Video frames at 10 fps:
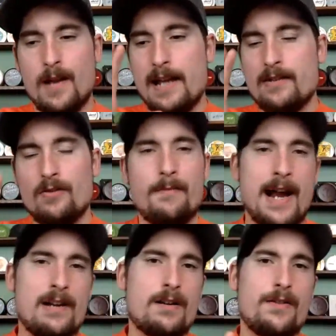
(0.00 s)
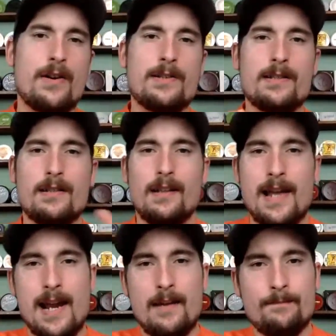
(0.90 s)
as a reminder, there is a
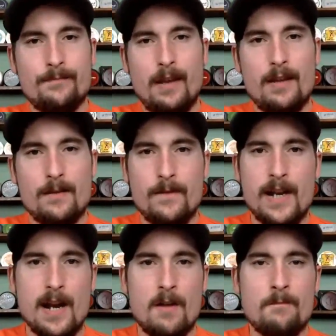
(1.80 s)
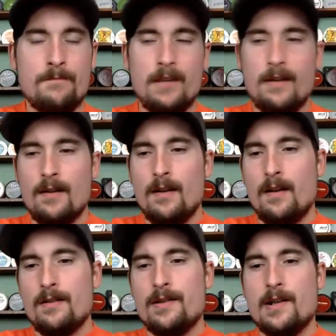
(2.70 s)
delay in the video.
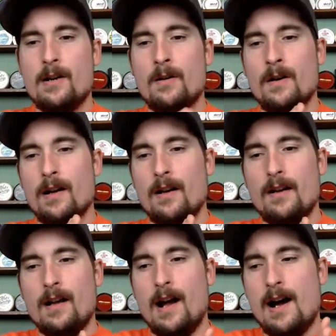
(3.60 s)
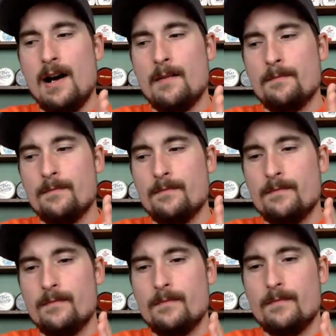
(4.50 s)
So
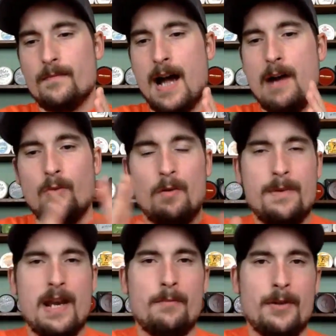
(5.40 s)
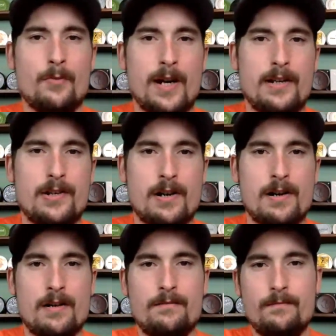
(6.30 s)
I will be able to read
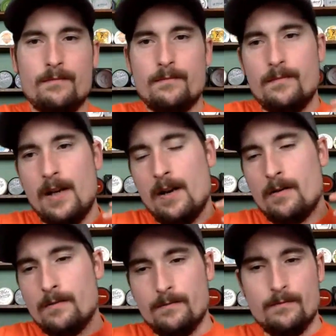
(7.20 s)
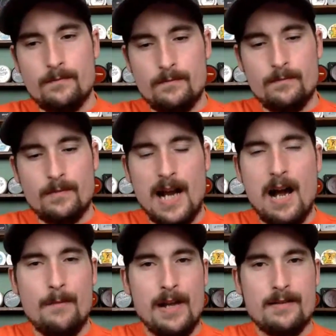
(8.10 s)
your,
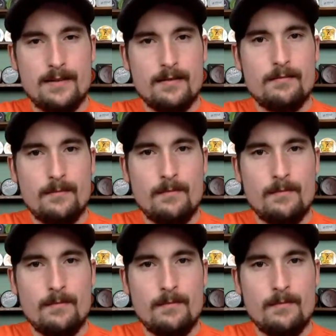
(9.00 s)
comments